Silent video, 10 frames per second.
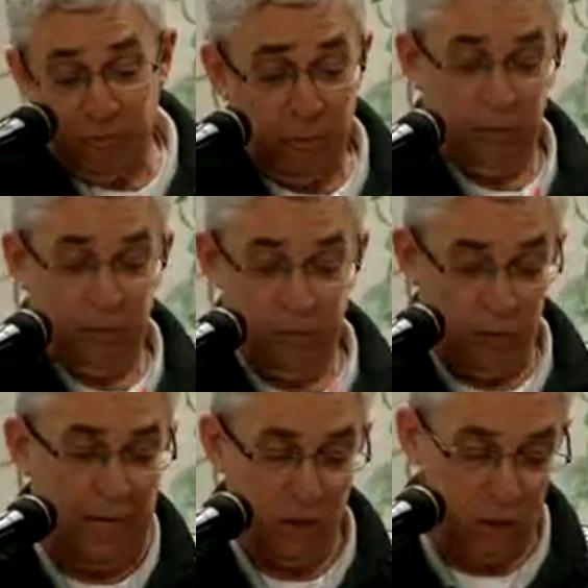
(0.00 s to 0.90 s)
me from
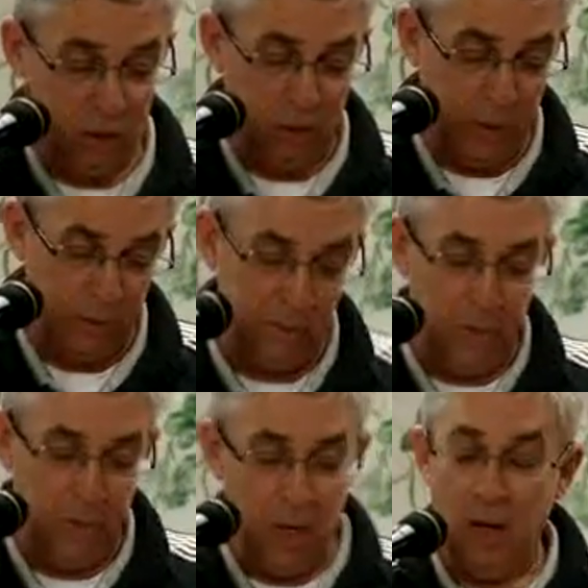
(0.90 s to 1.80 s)
that junk mail?
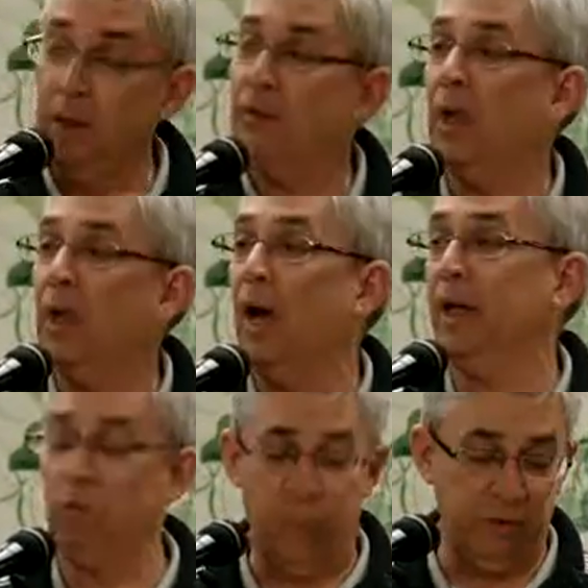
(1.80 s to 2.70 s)
I
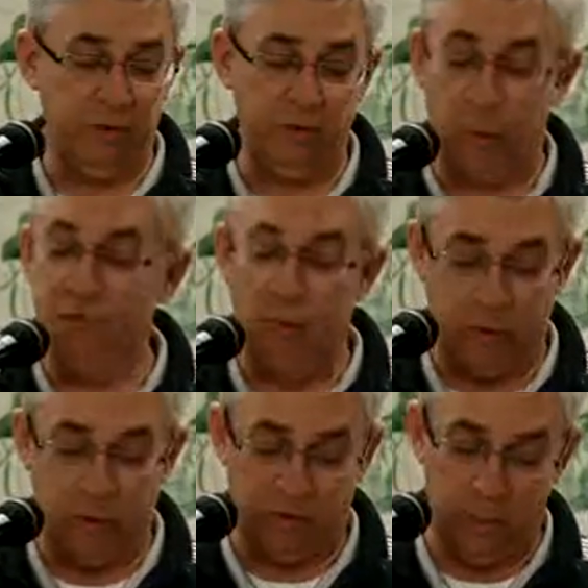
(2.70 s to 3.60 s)
do business with
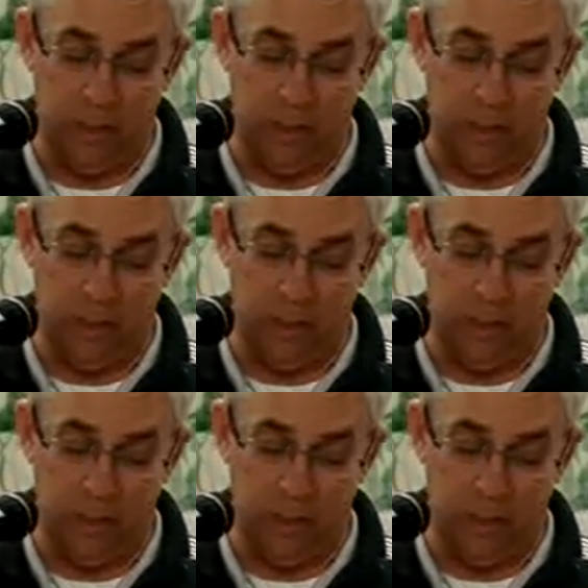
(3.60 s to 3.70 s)
Focus